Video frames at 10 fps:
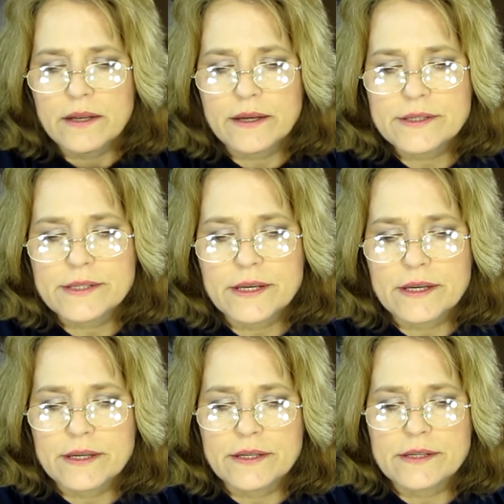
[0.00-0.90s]
Next
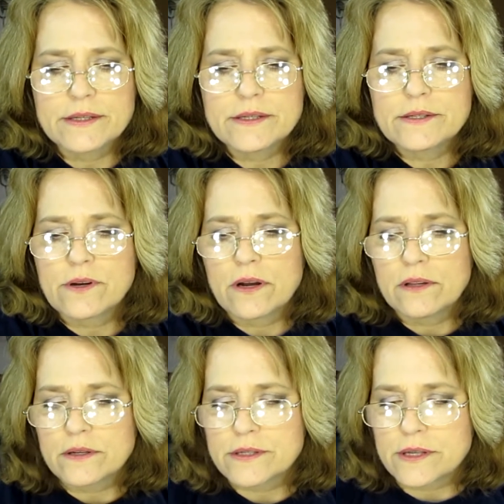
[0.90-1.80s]
thing is
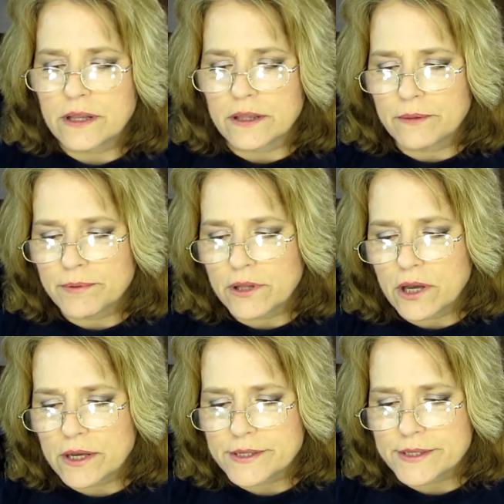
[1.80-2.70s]
Starlooks Lip
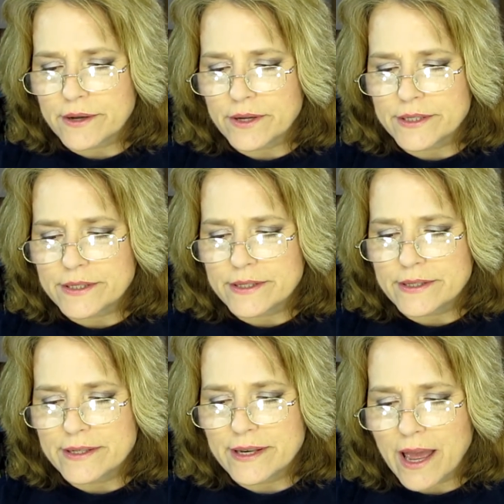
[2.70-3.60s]
Gloss. Now I
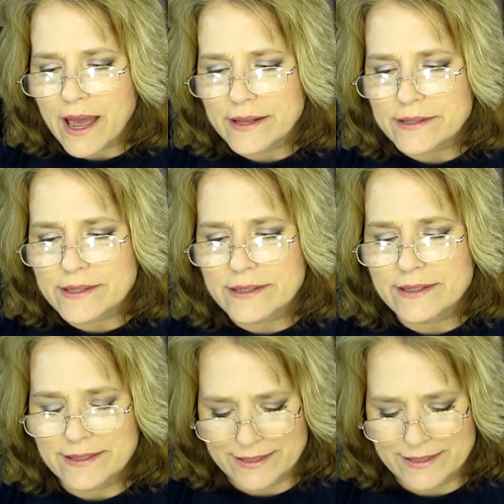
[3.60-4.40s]
did not